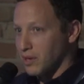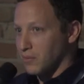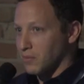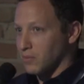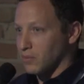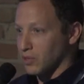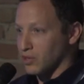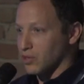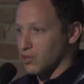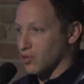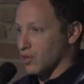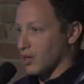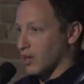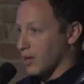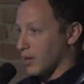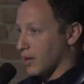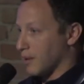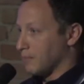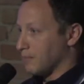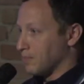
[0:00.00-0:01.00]
which
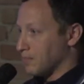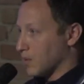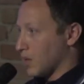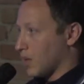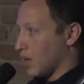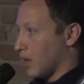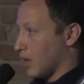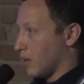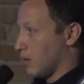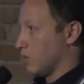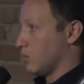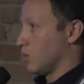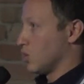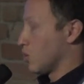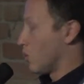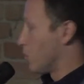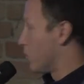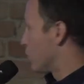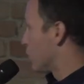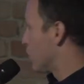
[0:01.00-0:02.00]
are
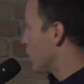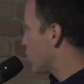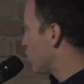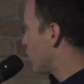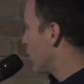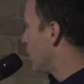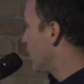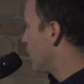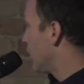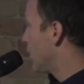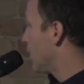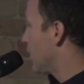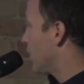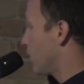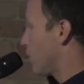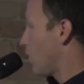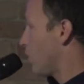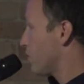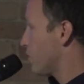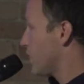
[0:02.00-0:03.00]
potentially,
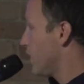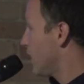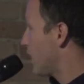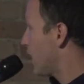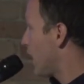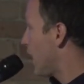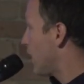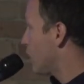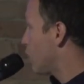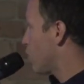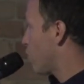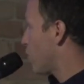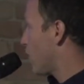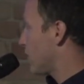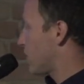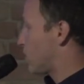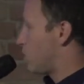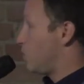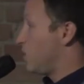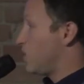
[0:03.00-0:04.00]
obviously, clients for
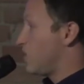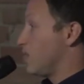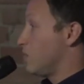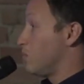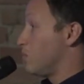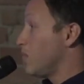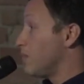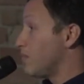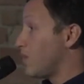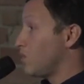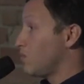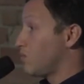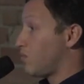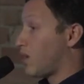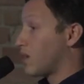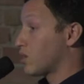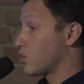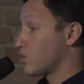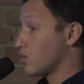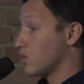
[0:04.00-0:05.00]
us. PCB
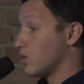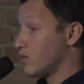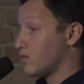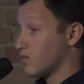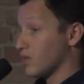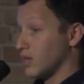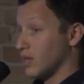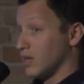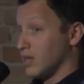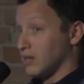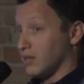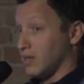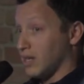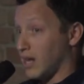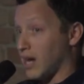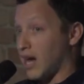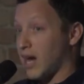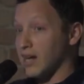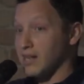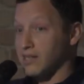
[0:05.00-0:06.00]
manufacturers, the
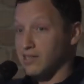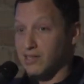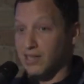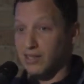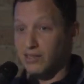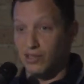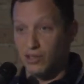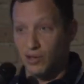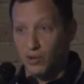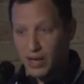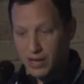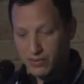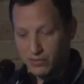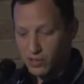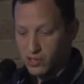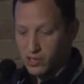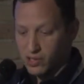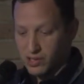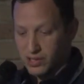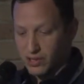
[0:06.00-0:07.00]
guys that have
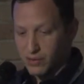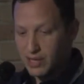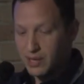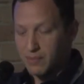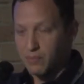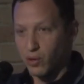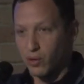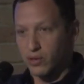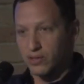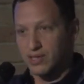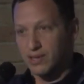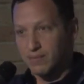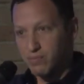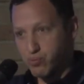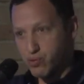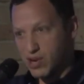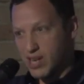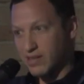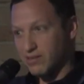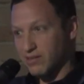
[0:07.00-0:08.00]
those green boards and
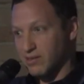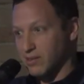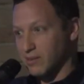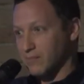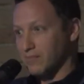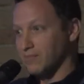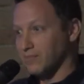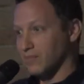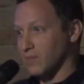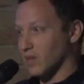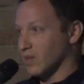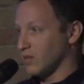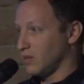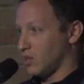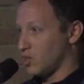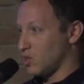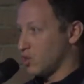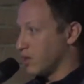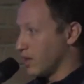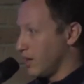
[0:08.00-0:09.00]
print
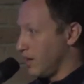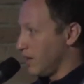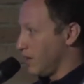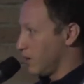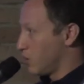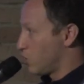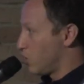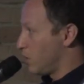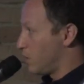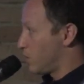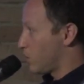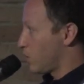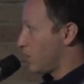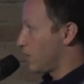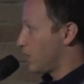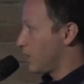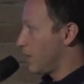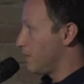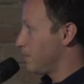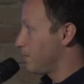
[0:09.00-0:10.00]
the little chips
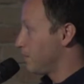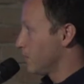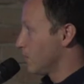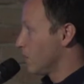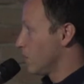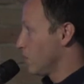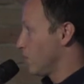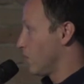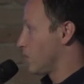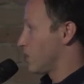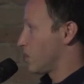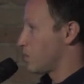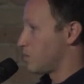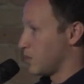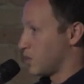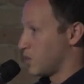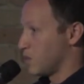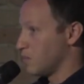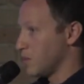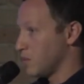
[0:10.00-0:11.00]
on them. Those are the
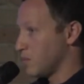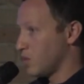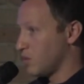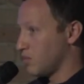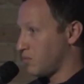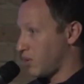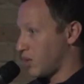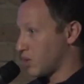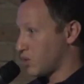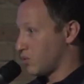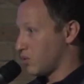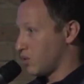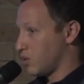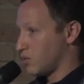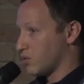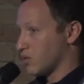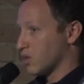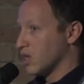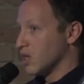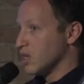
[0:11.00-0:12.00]
PCB
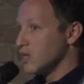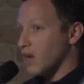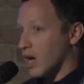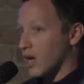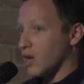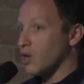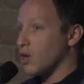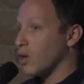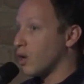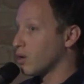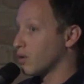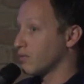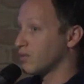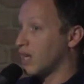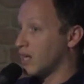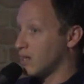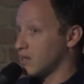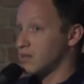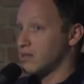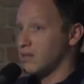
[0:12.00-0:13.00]
manufacturers. A lot of
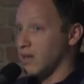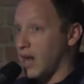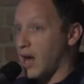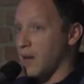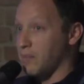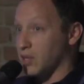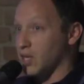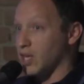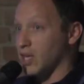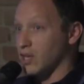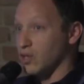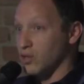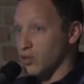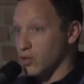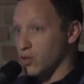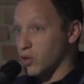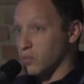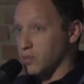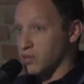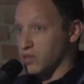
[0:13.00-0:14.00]
that is still happening in
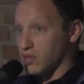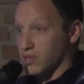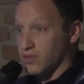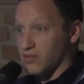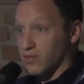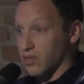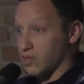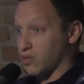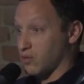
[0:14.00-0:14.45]
Europe because it's very